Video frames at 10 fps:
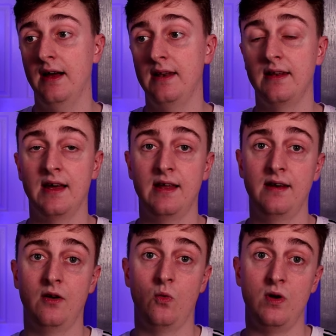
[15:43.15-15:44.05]
and
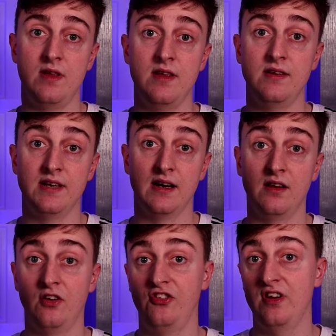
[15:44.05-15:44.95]
then we
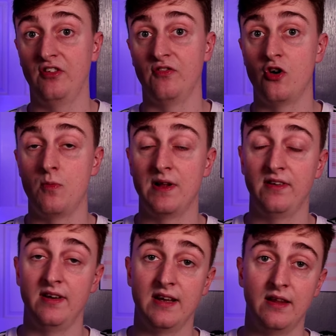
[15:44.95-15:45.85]
can change the
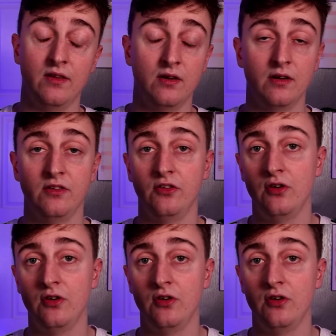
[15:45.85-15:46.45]
formatting again there to